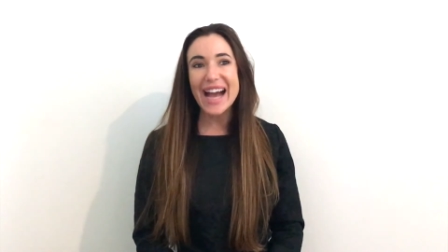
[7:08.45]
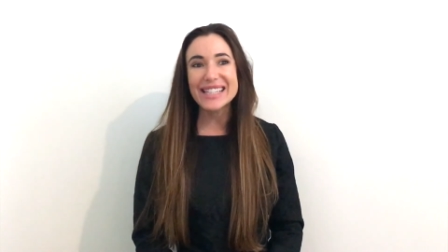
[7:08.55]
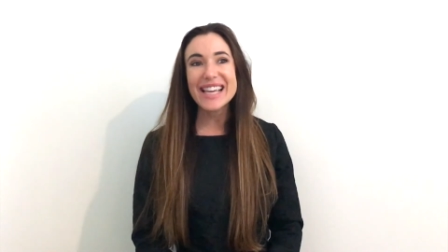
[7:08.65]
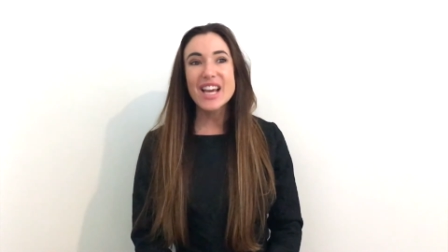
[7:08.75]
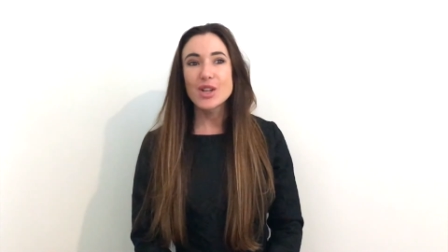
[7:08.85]

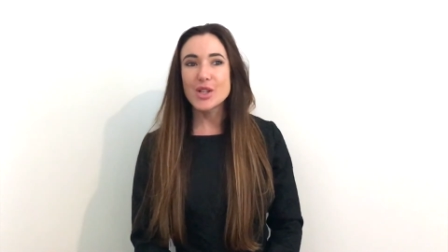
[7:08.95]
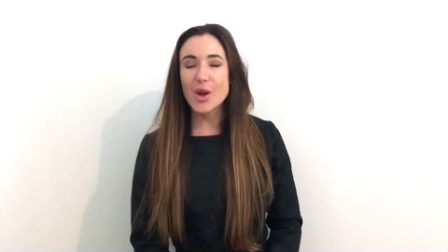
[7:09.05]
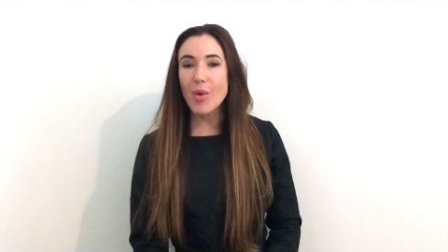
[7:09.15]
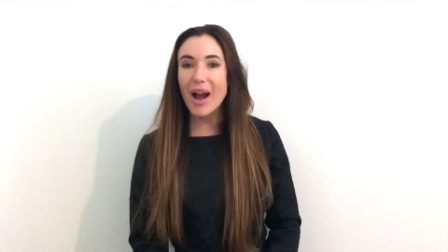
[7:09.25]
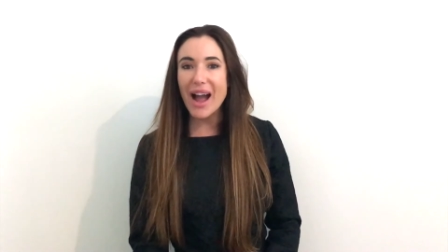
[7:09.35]
And do you
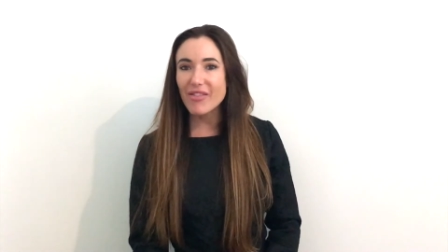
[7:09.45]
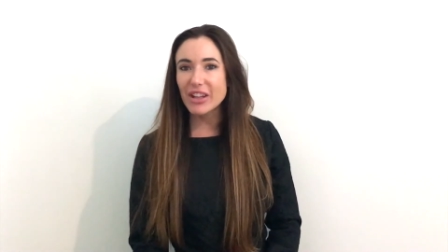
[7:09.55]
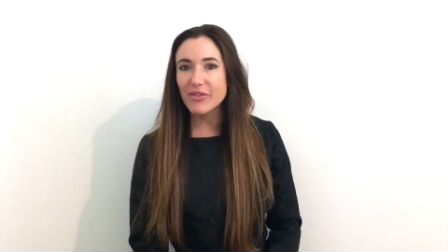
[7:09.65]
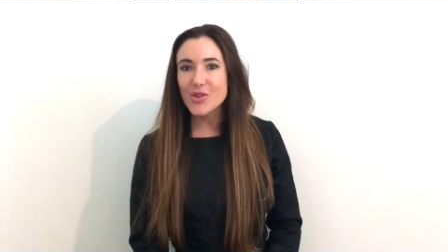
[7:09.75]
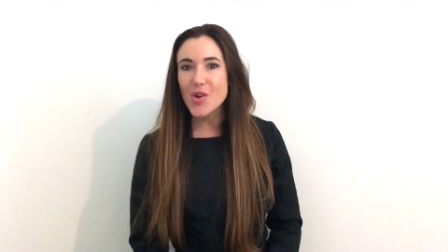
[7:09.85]
know what? I
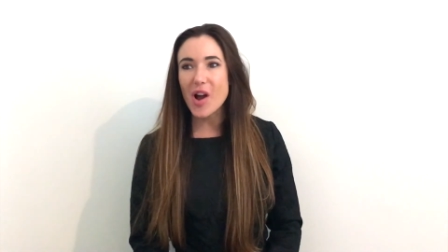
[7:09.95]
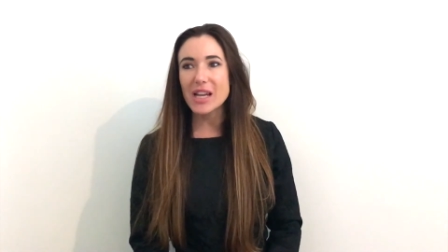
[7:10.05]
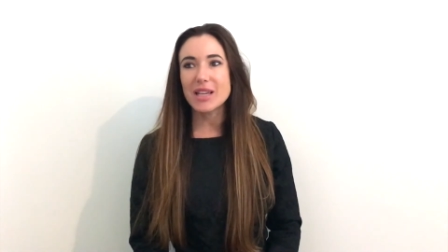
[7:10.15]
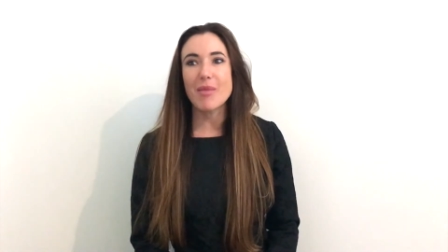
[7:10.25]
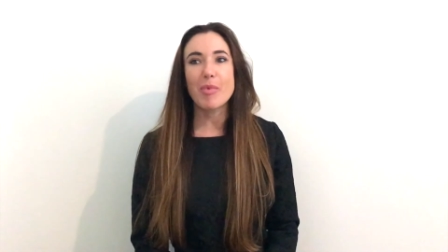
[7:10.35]
haven't even
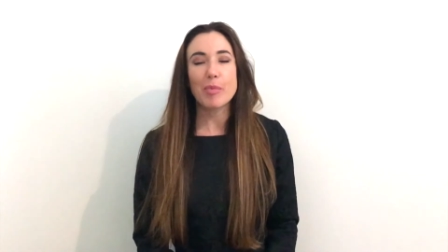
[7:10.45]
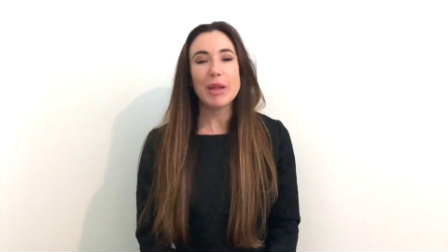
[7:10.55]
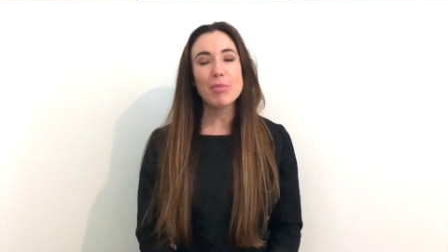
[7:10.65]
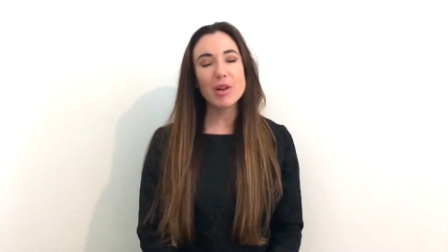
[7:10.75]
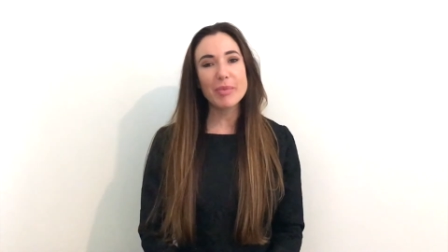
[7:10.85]
tried it, but
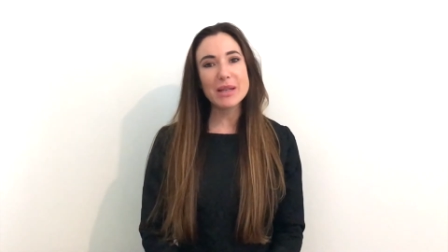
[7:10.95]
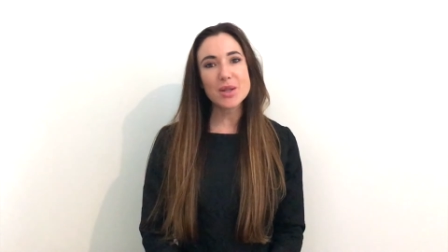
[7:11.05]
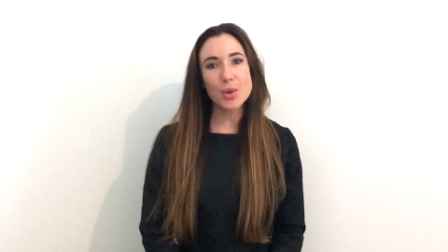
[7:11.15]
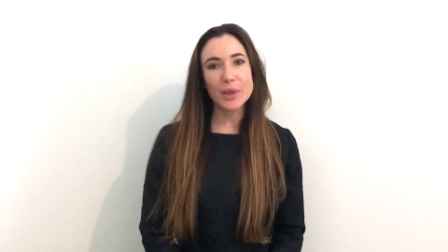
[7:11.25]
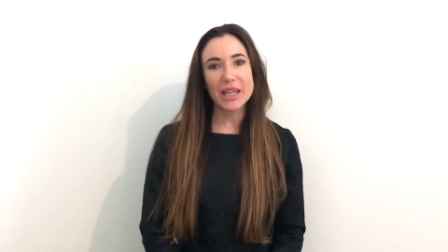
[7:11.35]
people have been
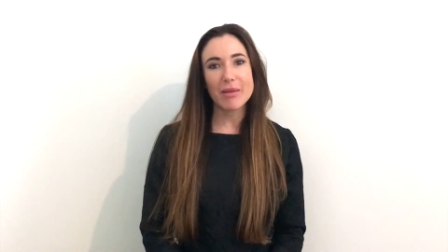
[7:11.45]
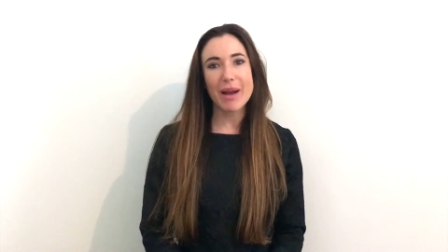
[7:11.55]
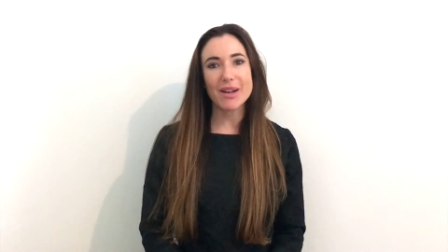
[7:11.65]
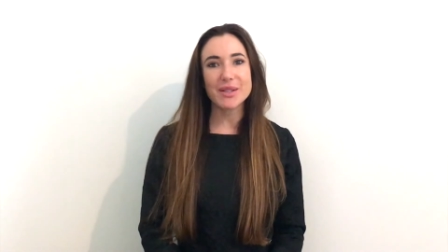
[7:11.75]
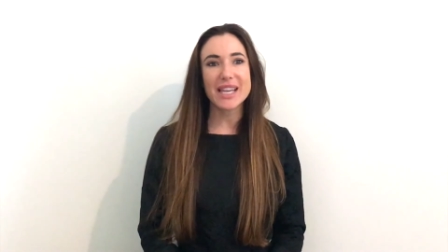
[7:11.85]
talking
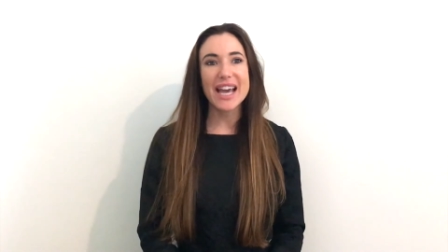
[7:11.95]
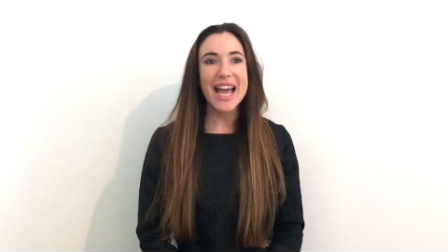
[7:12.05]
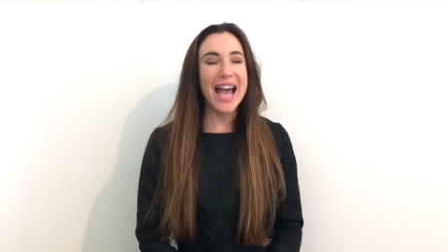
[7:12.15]
about it.